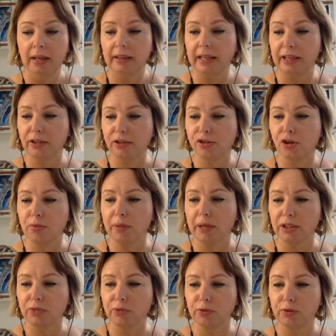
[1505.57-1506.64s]
Thank you so
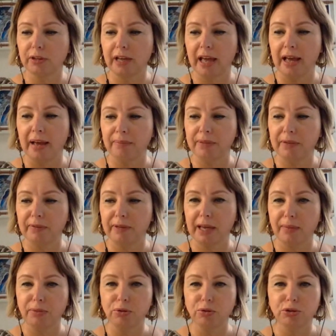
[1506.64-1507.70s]
much for giving
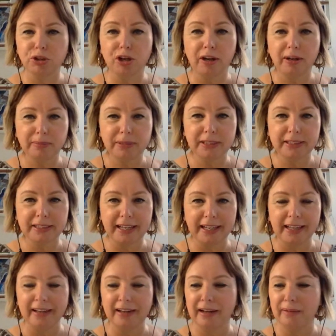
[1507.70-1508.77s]
up your time today.
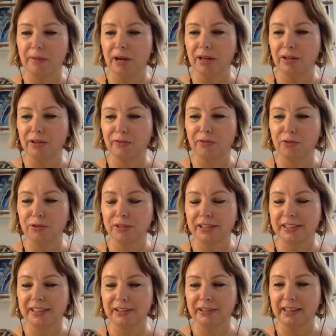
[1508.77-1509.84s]
I look forward to
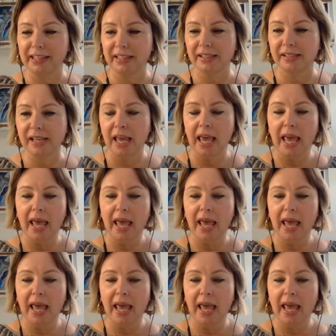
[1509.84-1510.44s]
sharing this.